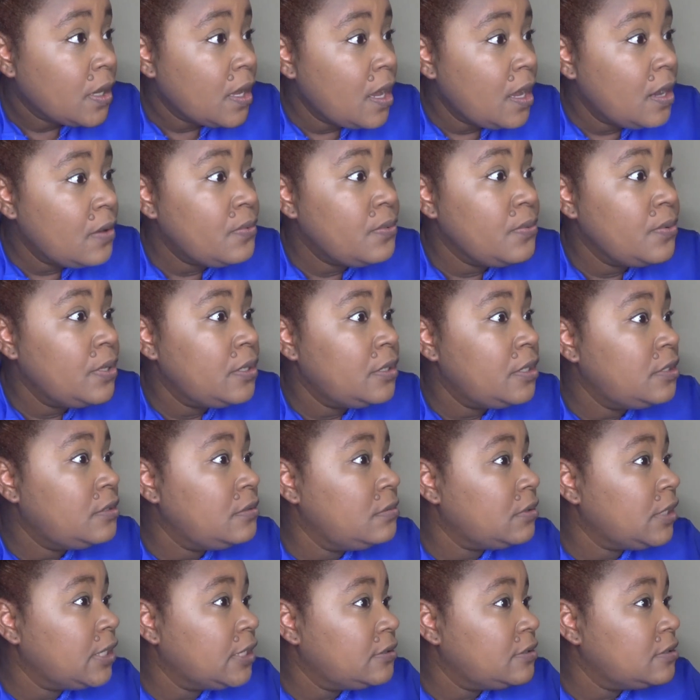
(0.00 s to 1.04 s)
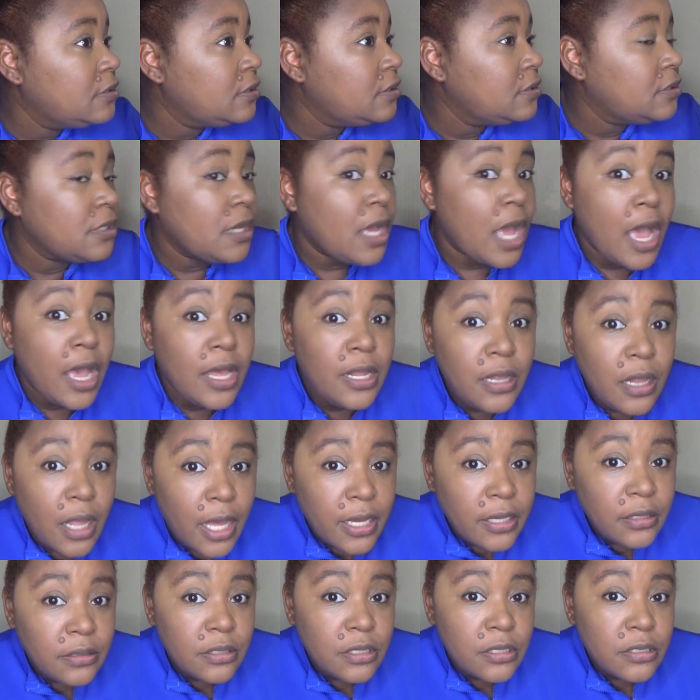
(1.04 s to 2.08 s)
I really do like this concealer. I
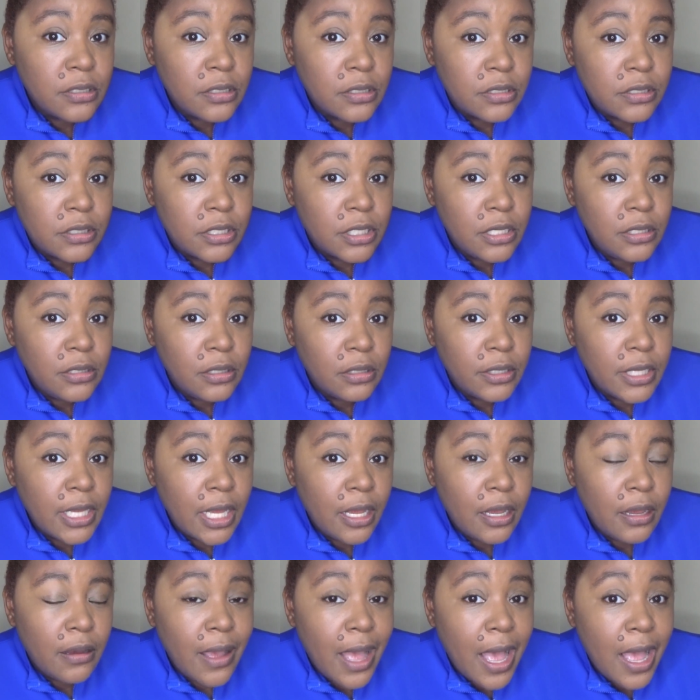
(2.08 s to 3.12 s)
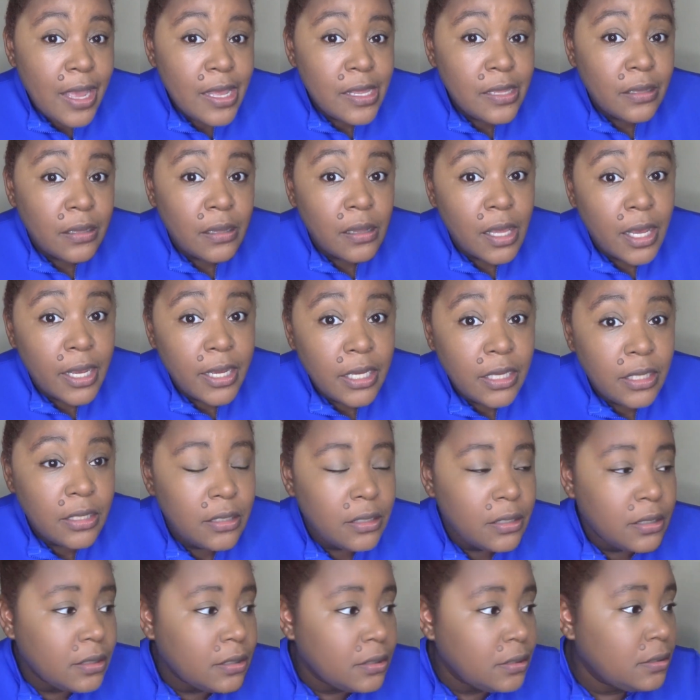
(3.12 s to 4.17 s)
like this concealer, y'all. I like
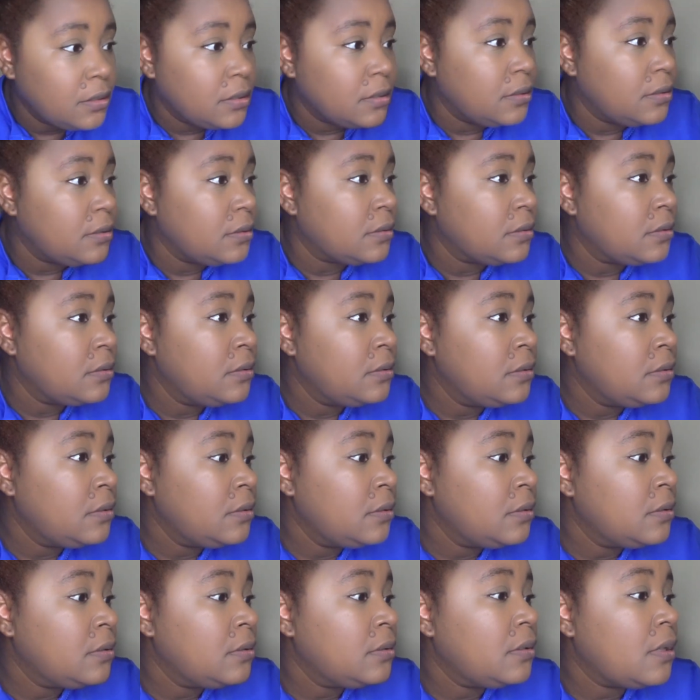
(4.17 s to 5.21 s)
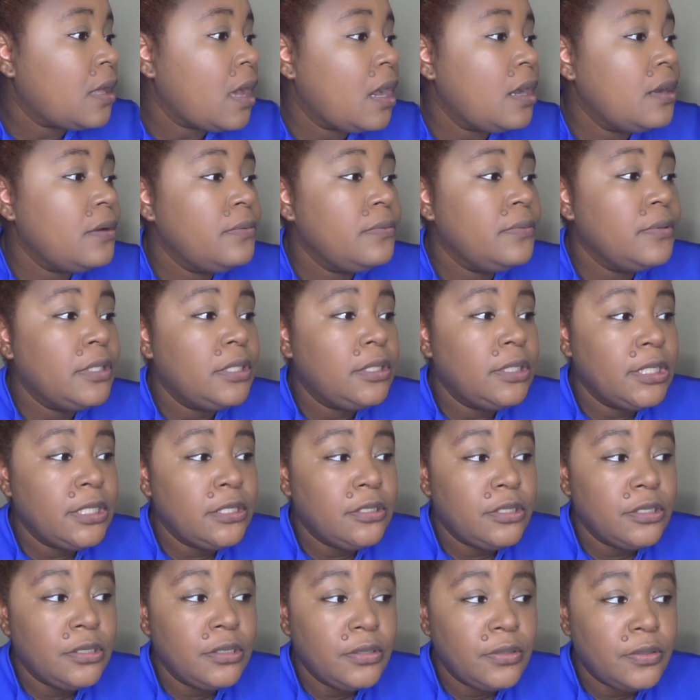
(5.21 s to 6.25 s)
it. I really
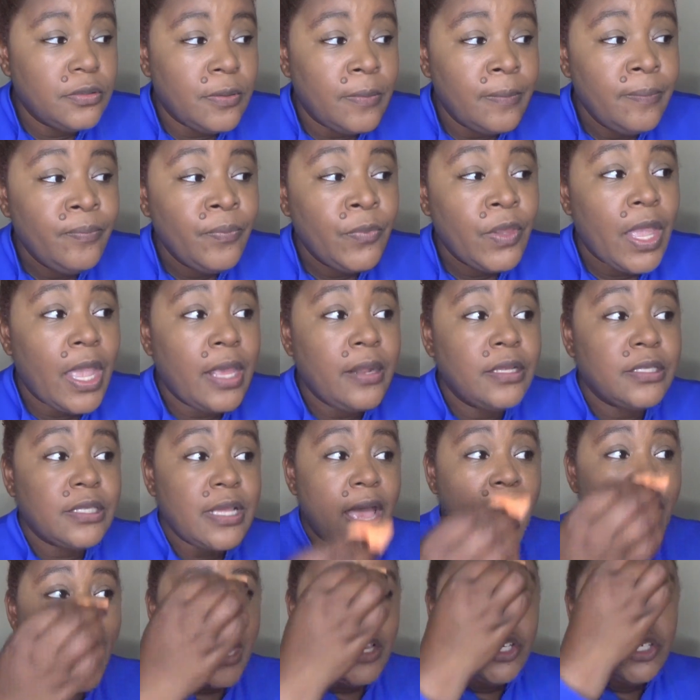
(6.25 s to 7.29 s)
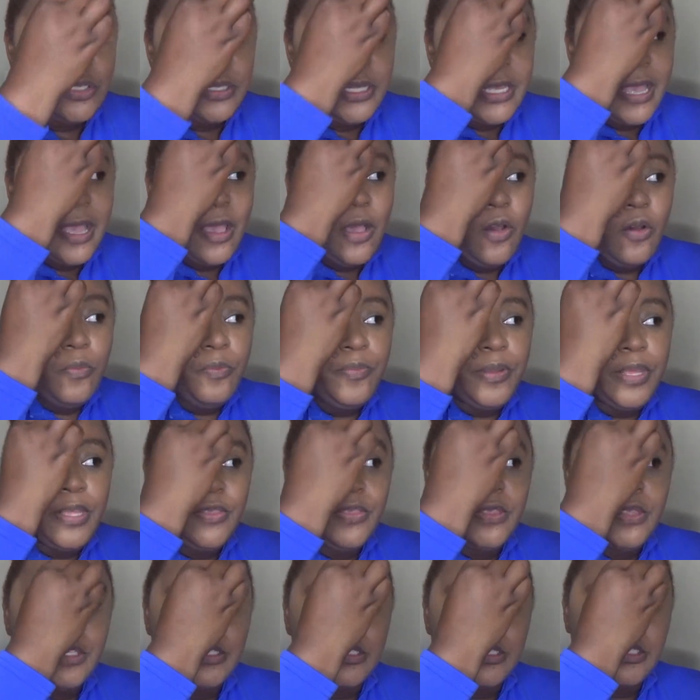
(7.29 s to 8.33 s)
do. And it's actually
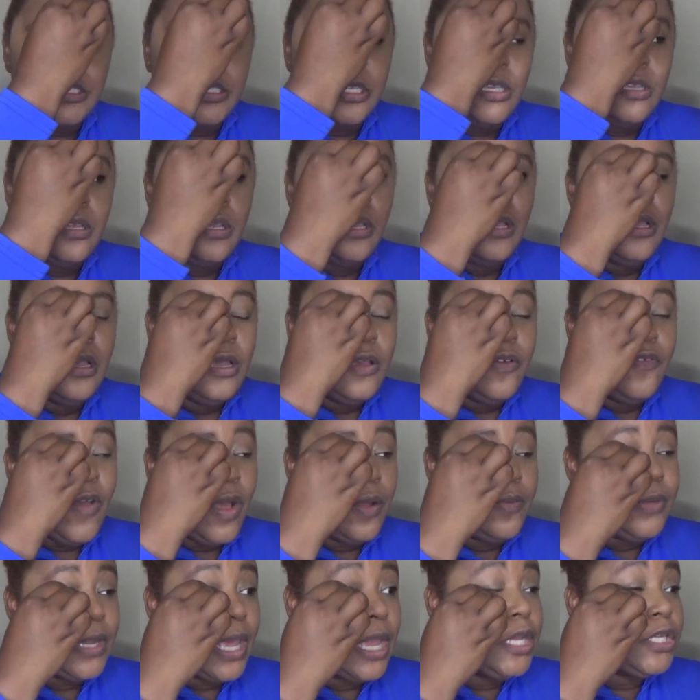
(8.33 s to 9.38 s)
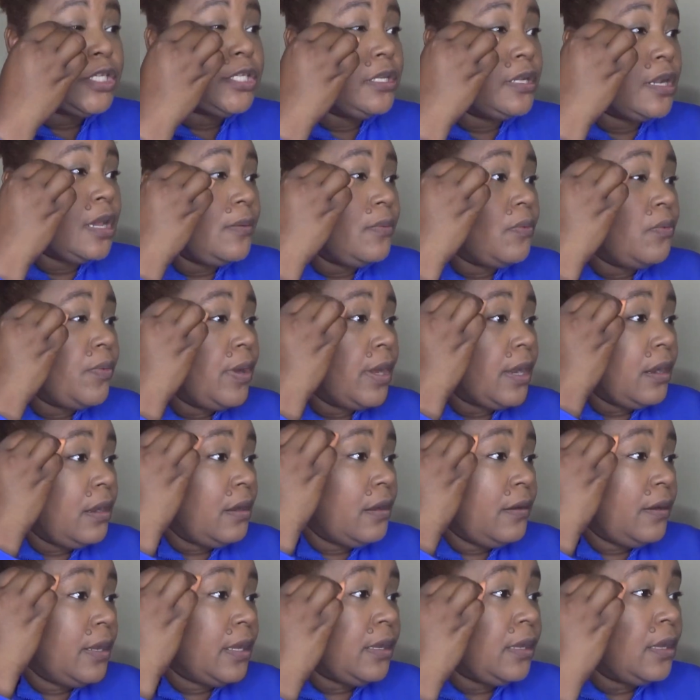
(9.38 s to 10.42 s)
helping this foundation I'm
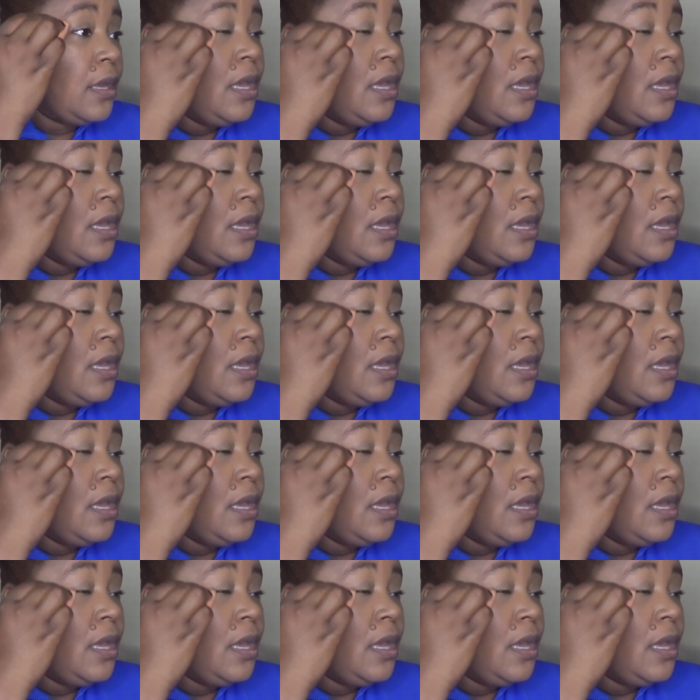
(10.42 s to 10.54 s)
wearing.